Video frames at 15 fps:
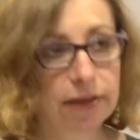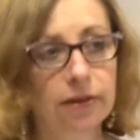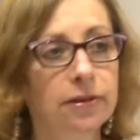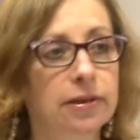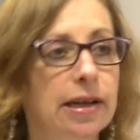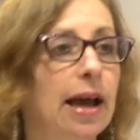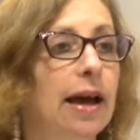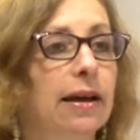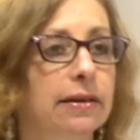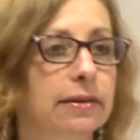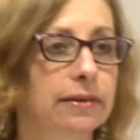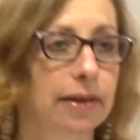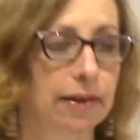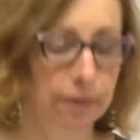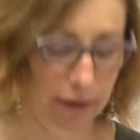Dear
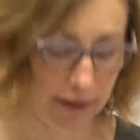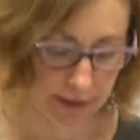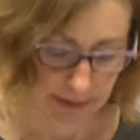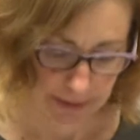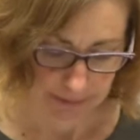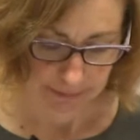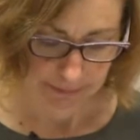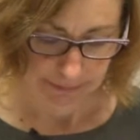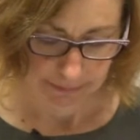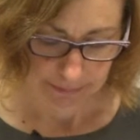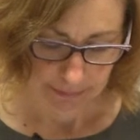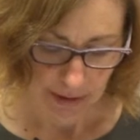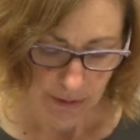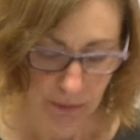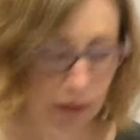Dad, they write,
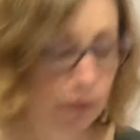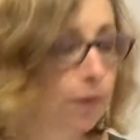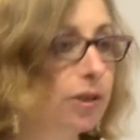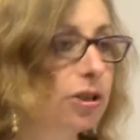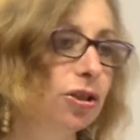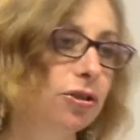we